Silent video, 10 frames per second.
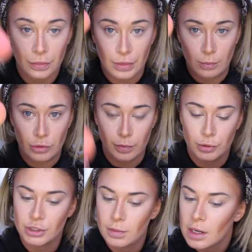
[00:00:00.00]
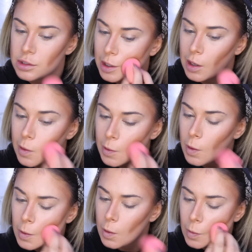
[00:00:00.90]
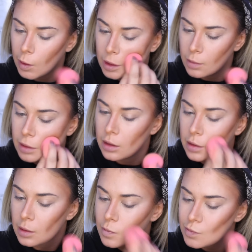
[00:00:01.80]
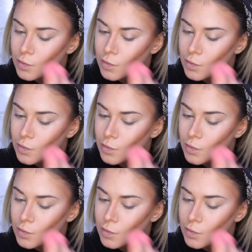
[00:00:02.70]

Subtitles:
Then with your beauty blender, we're going to blend it.